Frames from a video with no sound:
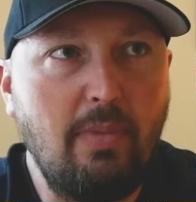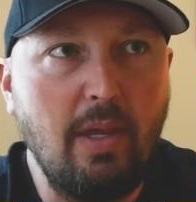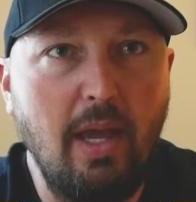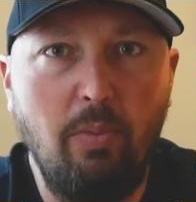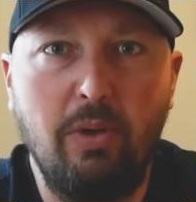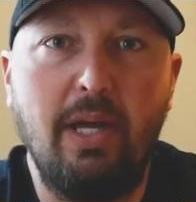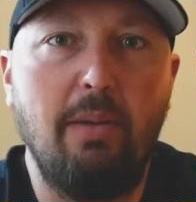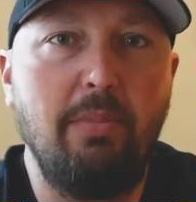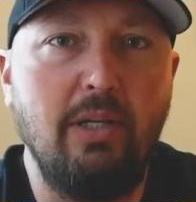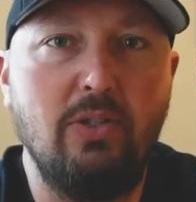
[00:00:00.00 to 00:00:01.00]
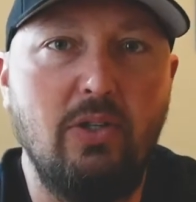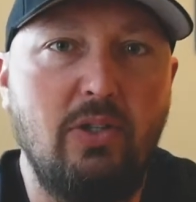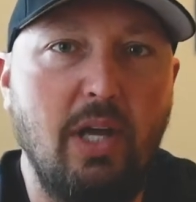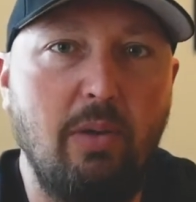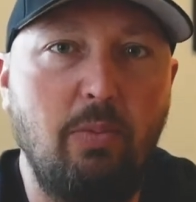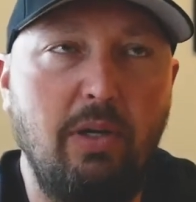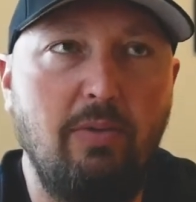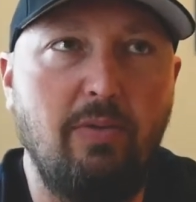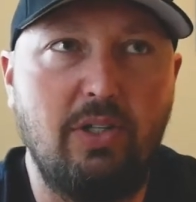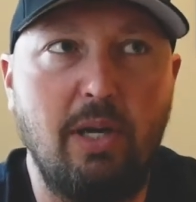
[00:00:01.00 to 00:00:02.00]
And what that means is that
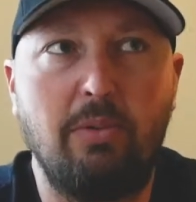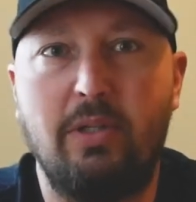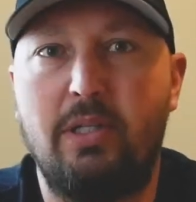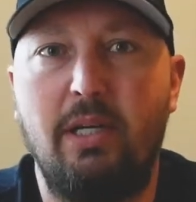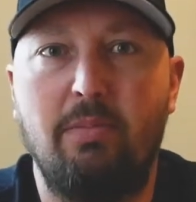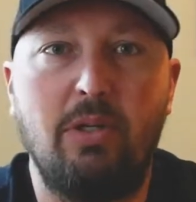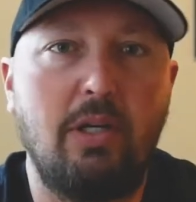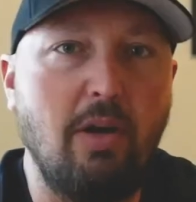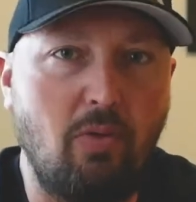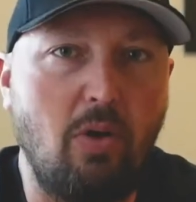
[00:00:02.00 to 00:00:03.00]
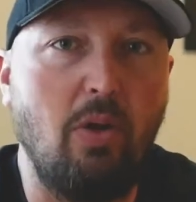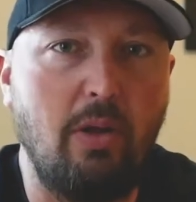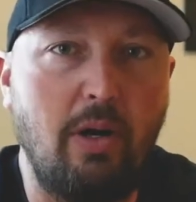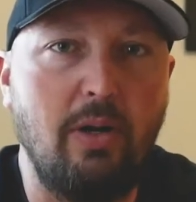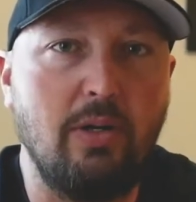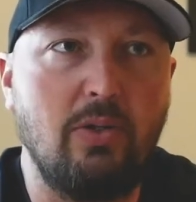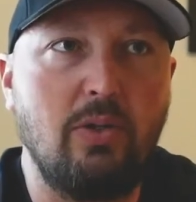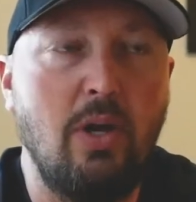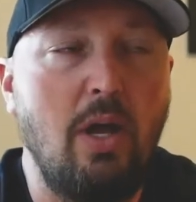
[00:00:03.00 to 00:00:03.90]
we've assembled a team to cover all areas.